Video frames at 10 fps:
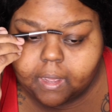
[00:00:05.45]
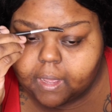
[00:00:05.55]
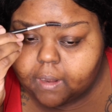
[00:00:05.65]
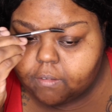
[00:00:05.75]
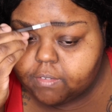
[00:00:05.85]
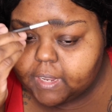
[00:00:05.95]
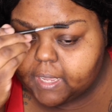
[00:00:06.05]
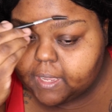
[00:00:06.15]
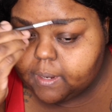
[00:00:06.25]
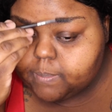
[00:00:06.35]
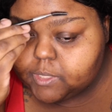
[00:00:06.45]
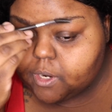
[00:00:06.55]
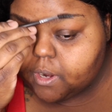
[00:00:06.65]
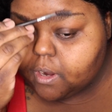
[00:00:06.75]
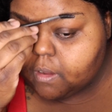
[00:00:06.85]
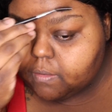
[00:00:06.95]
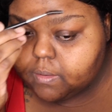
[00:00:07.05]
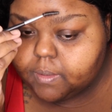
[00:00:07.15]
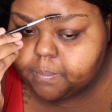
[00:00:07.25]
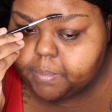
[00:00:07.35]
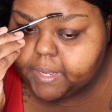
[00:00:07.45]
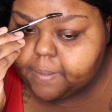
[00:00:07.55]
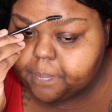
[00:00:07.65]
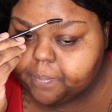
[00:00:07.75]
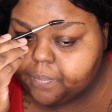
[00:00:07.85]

I don't feel like getting up to turn it off. But